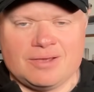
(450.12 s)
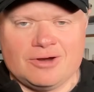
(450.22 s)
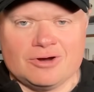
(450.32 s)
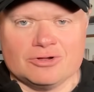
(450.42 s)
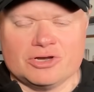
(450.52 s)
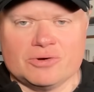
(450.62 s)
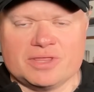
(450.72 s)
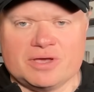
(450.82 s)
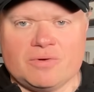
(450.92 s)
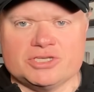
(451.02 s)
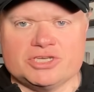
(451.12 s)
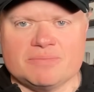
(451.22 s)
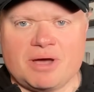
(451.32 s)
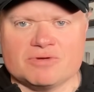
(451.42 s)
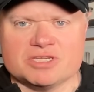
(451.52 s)
Earlier, with the question
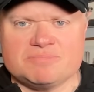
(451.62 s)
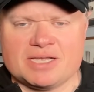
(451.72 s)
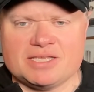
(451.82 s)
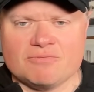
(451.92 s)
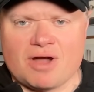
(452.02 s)
about respecting